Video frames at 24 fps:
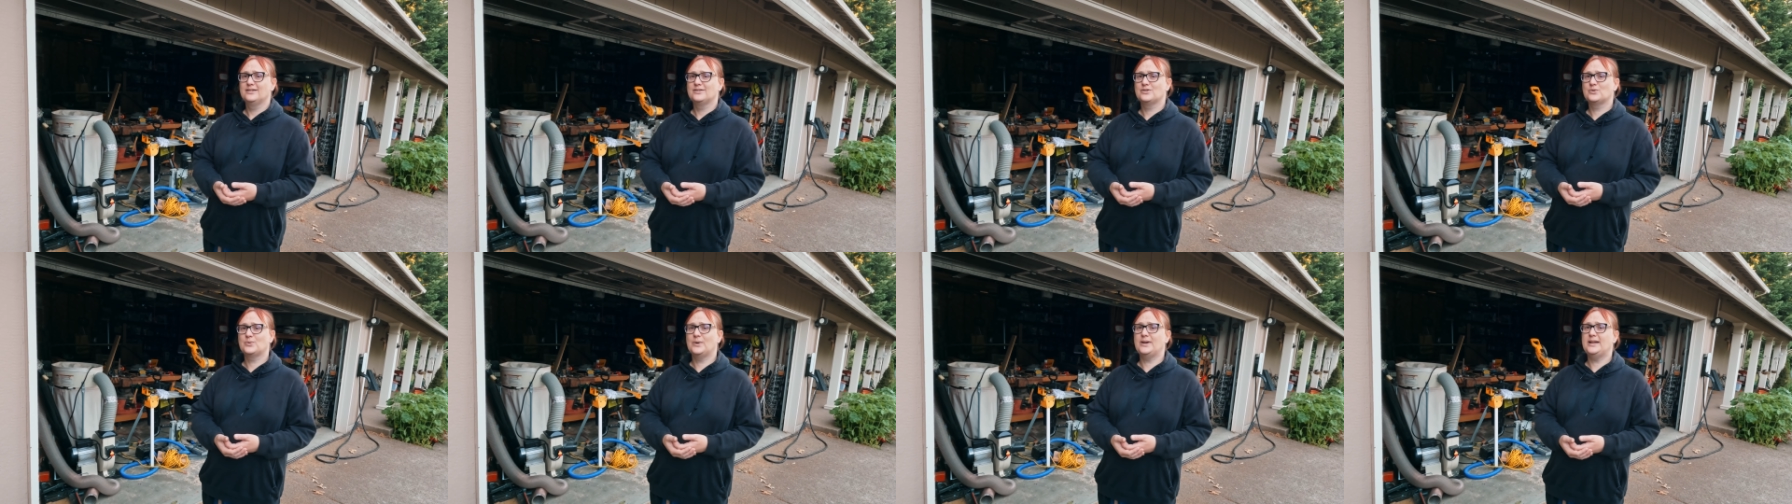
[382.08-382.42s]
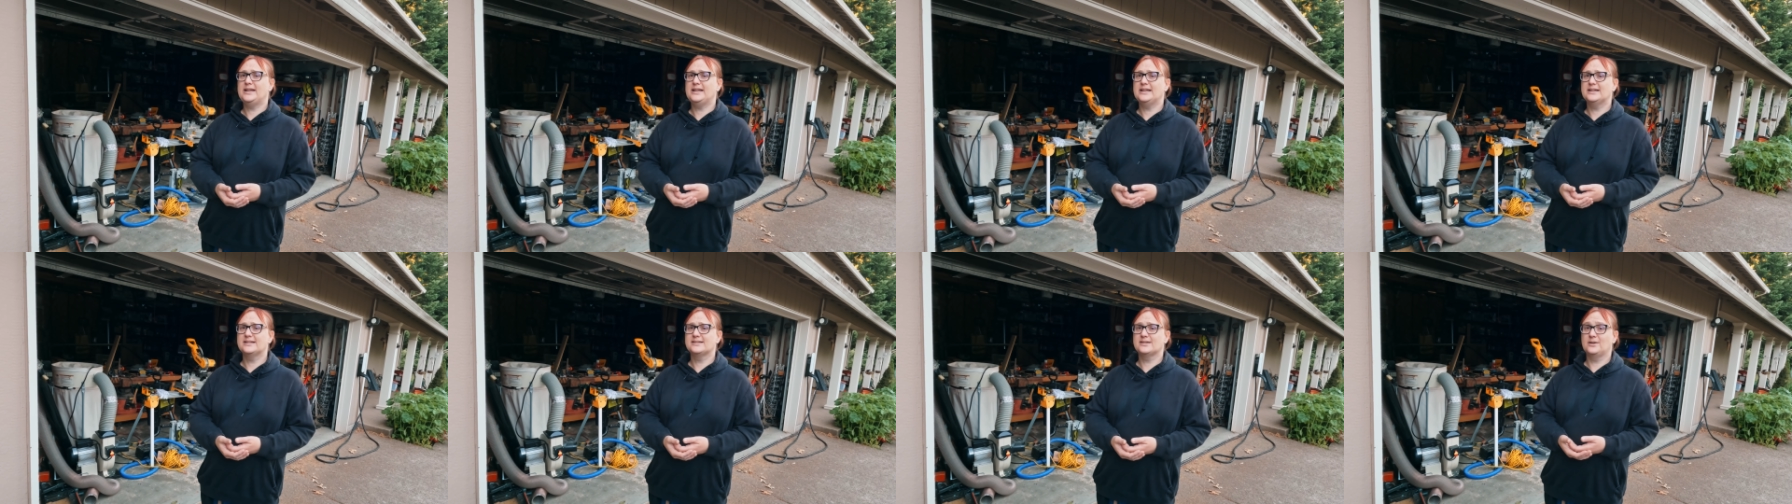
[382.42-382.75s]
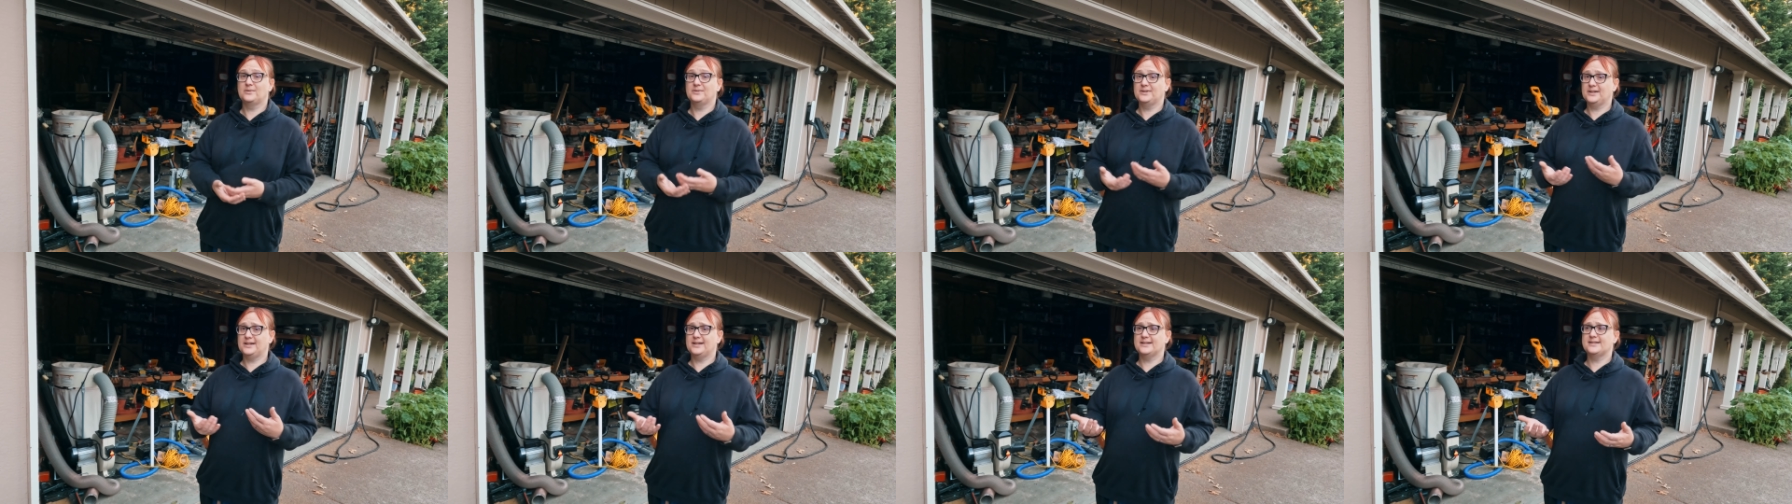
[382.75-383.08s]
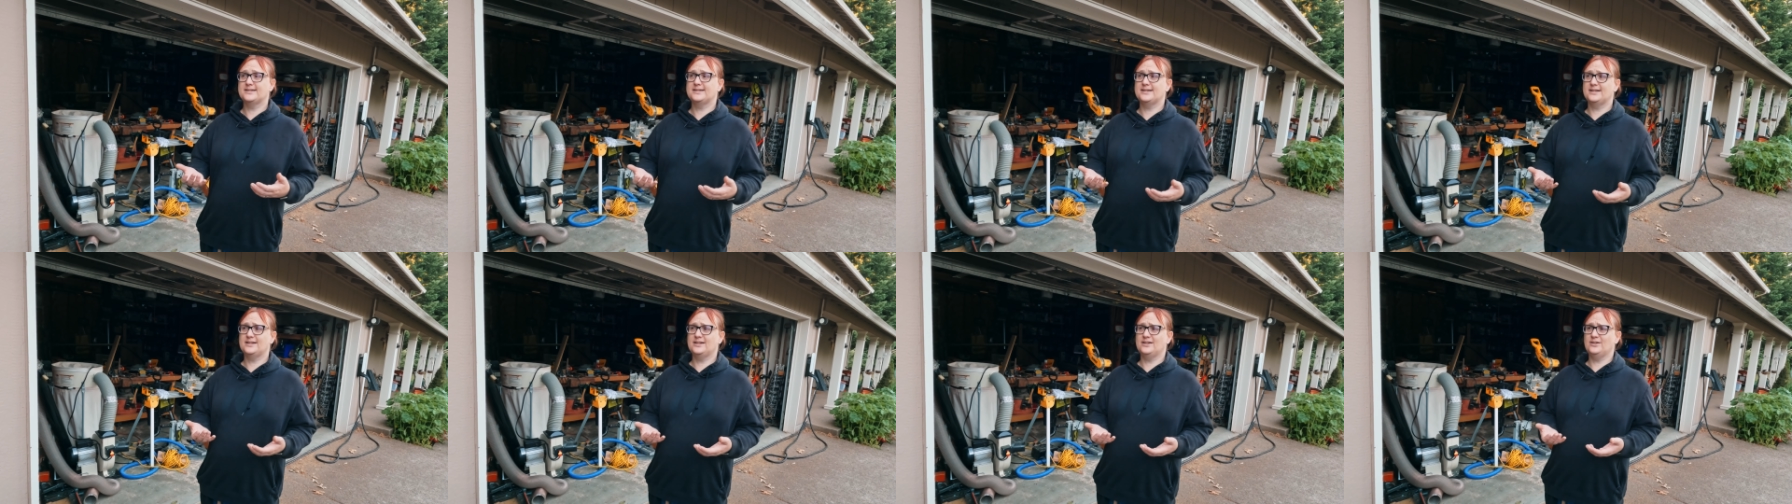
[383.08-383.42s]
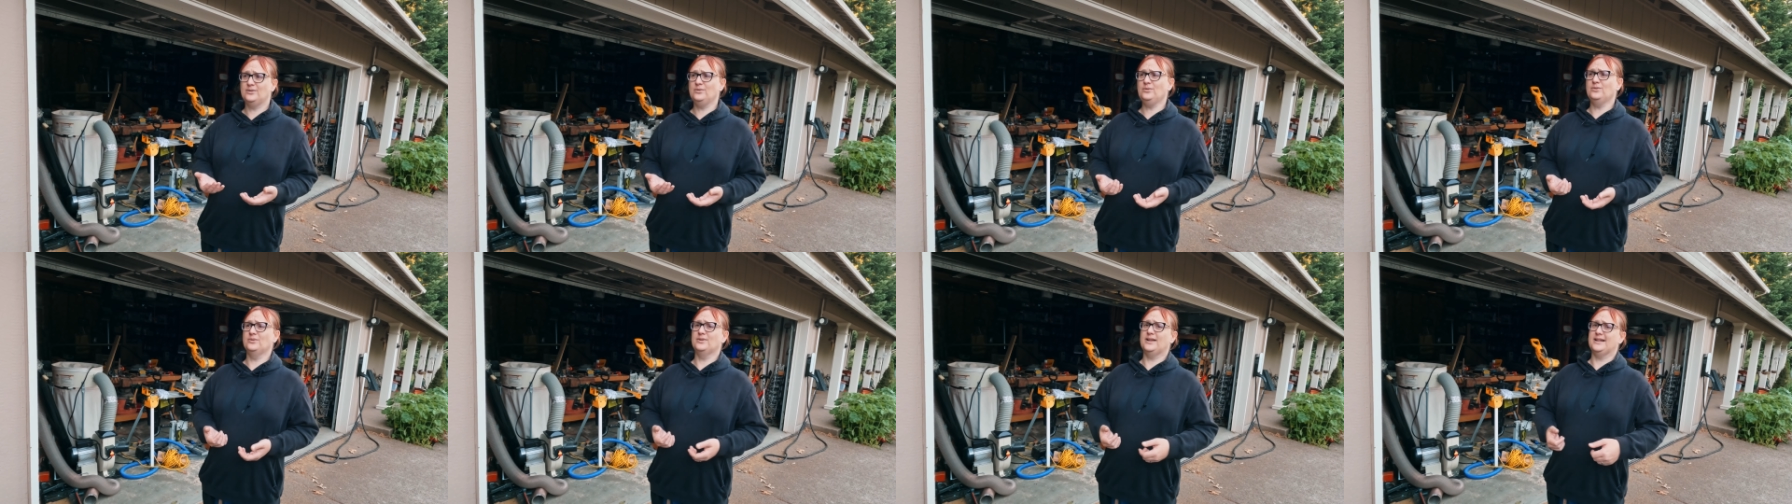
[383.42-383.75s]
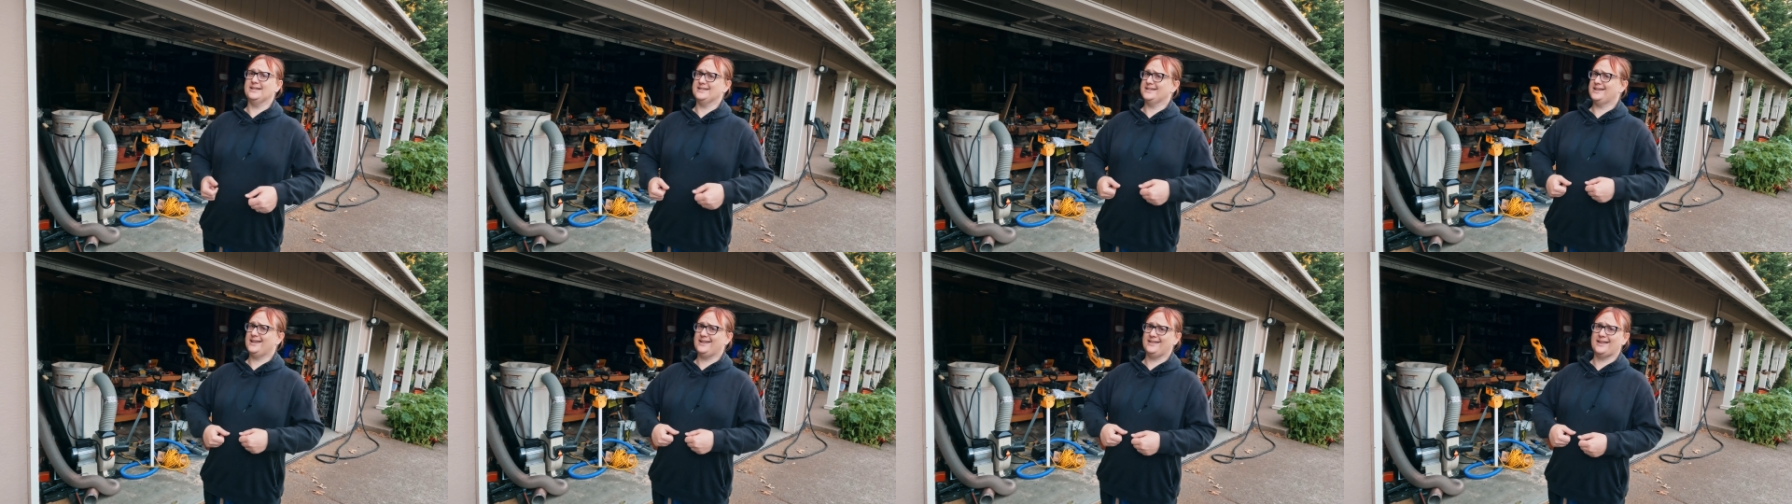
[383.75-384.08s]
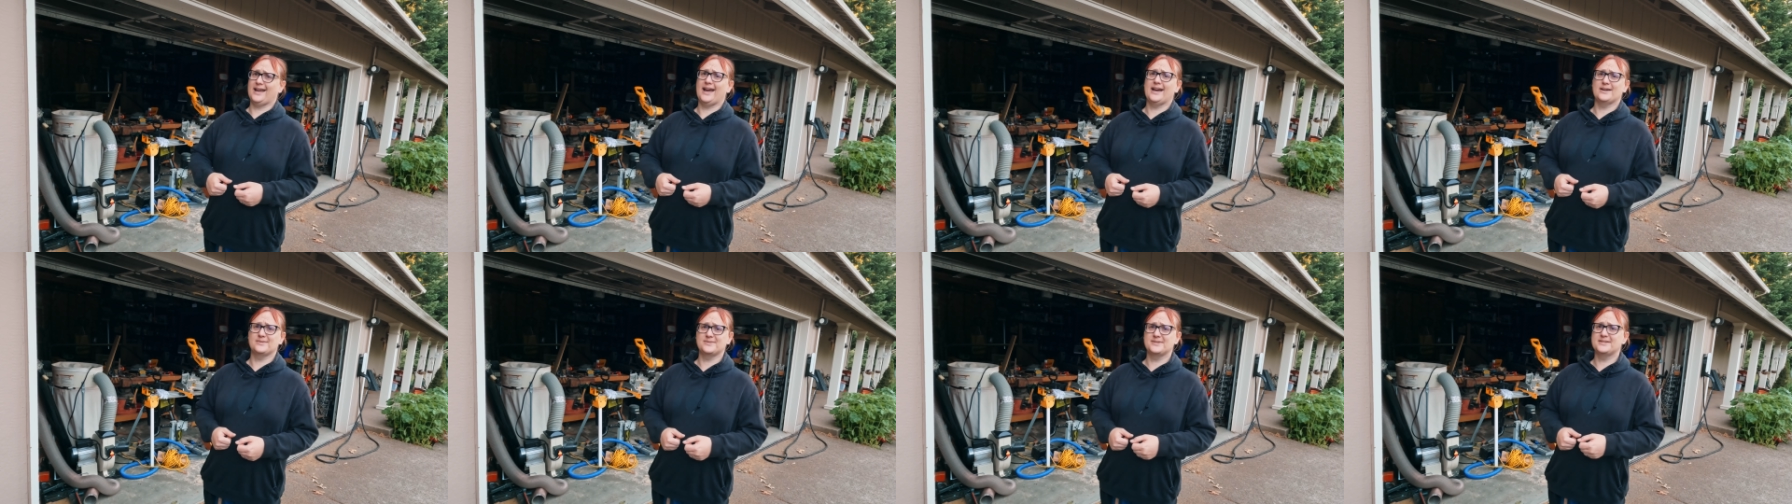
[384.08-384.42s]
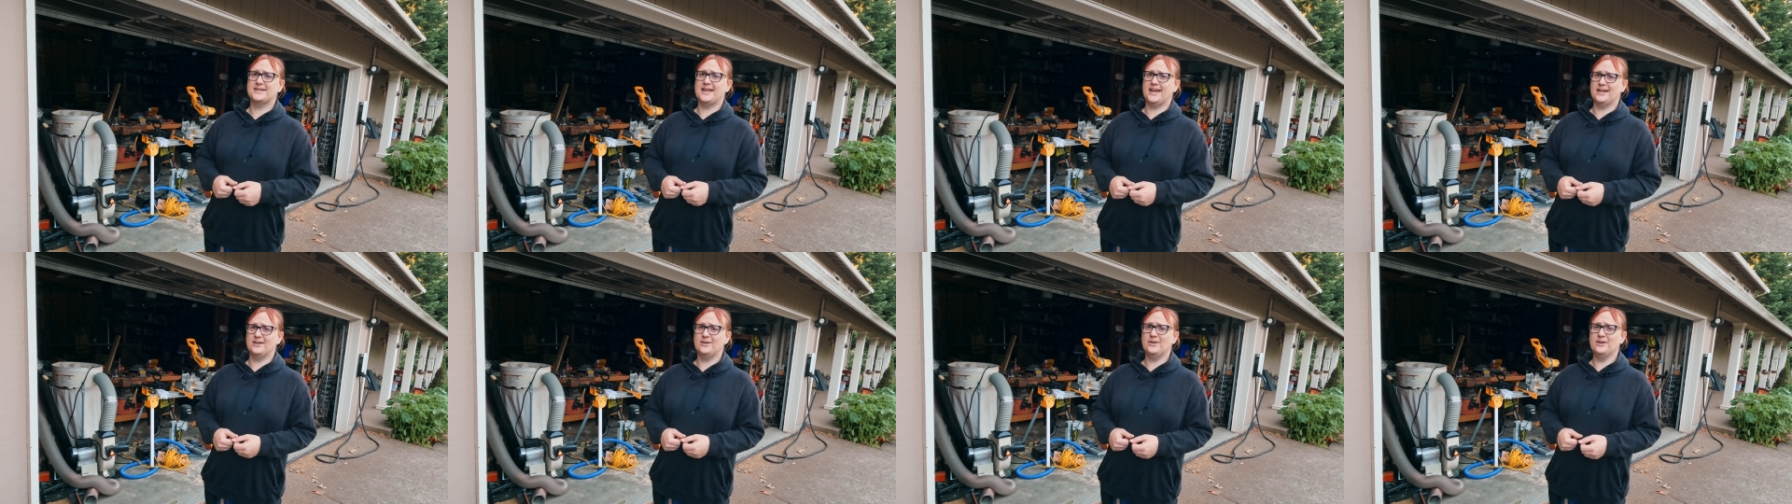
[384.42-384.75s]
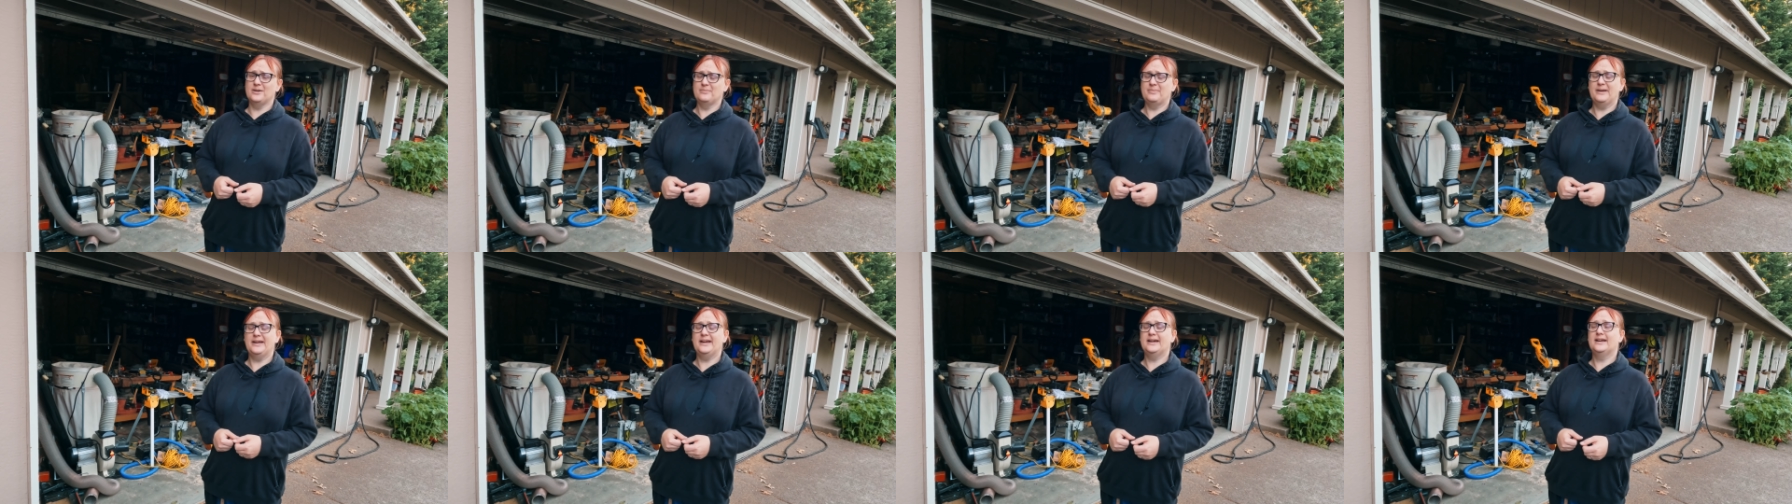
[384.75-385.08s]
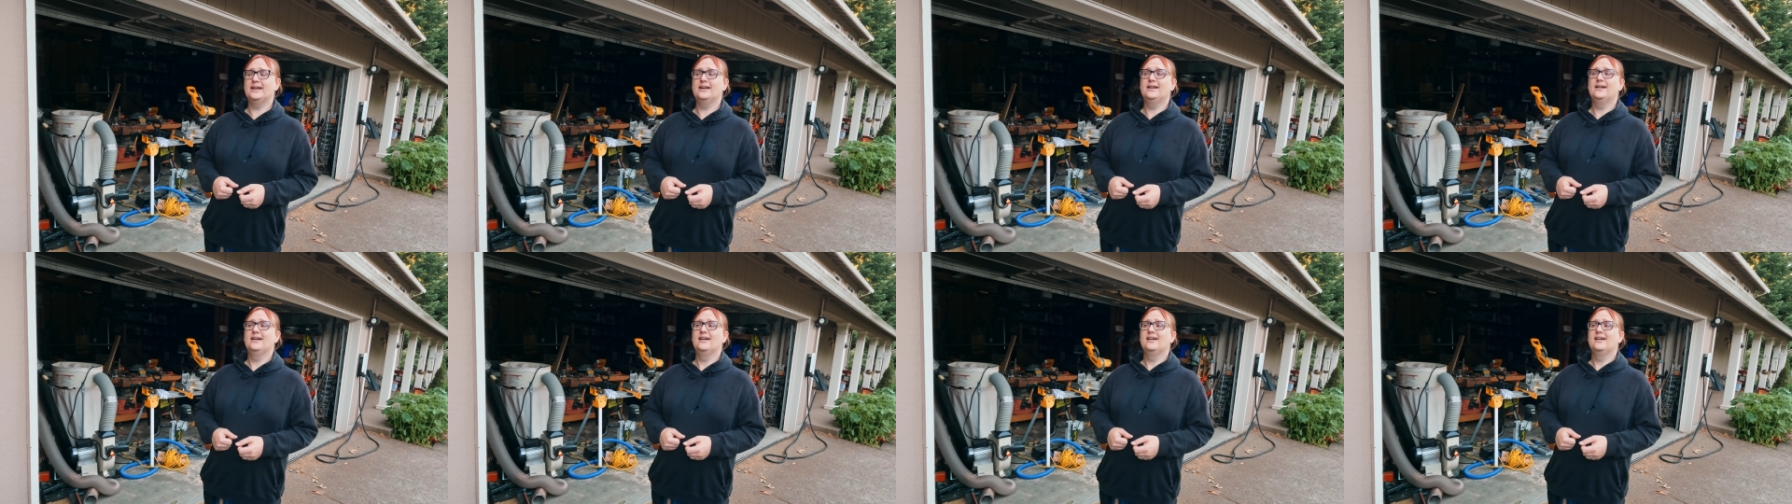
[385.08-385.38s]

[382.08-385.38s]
20 years old are considered, oh, that's, the house is getting on a bit.